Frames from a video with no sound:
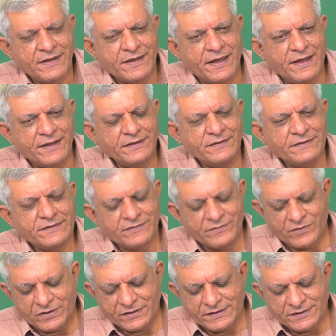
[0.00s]
And
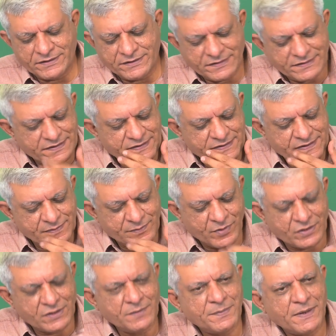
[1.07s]
what the
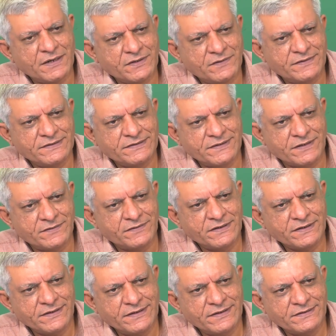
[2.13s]
bottom part of this
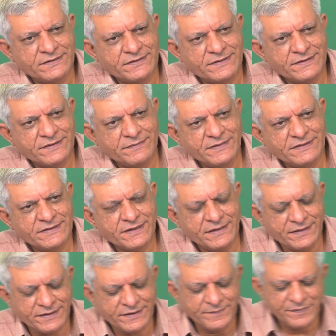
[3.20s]
network is
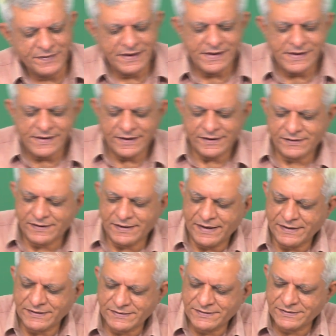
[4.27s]
basically it
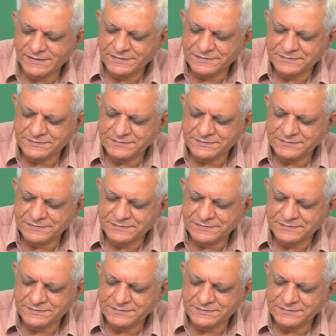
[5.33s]
collects